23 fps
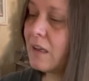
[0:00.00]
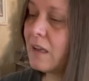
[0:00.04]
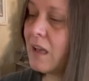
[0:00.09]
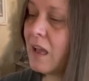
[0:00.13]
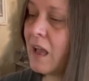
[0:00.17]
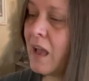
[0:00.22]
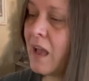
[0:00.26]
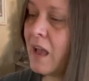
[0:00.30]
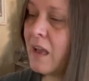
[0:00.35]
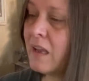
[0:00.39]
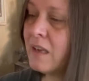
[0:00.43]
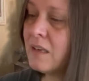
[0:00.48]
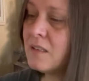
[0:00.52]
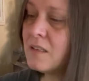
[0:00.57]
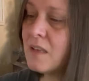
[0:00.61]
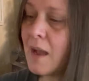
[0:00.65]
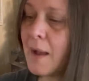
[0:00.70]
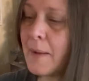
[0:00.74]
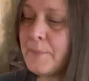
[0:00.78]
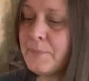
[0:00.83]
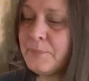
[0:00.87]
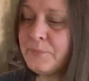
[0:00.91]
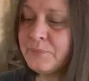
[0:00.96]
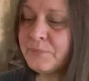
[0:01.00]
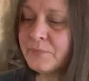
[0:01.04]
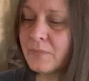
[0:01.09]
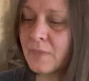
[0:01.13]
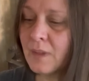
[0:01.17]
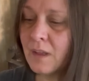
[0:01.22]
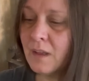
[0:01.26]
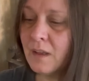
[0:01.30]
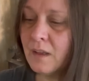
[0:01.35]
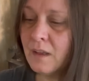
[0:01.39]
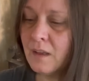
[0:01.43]
And um,
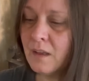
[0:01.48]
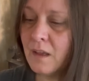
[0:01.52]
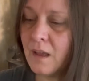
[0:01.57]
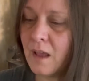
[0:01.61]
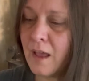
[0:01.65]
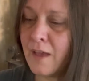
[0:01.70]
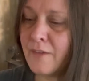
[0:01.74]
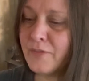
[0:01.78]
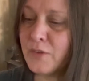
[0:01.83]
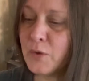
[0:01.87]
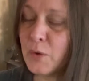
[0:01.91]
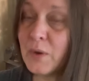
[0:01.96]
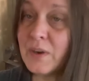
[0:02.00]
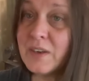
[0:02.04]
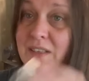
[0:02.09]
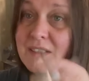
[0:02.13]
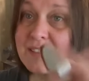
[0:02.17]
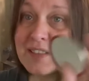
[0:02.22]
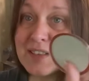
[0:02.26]
of course,